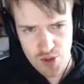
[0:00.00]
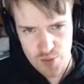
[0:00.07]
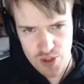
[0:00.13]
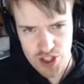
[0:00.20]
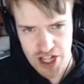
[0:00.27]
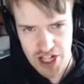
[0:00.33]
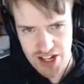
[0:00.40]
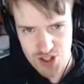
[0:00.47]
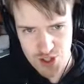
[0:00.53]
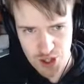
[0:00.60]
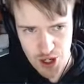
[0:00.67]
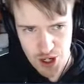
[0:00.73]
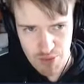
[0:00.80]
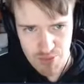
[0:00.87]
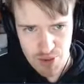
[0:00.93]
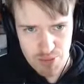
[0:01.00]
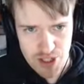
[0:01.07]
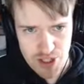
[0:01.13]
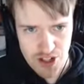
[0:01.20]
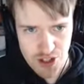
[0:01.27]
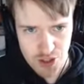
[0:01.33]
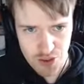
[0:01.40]
which has um, the
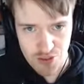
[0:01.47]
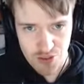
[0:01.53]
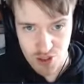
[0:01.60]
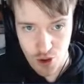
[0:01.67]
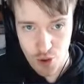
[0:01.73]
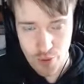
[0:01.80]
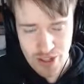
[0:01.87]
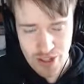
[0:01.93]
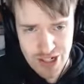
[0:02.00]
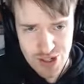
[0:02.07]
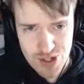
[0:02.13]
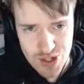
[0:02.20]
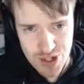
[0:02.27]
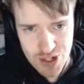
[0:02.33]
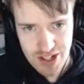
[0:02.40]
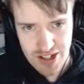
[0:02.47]
potential of lorries,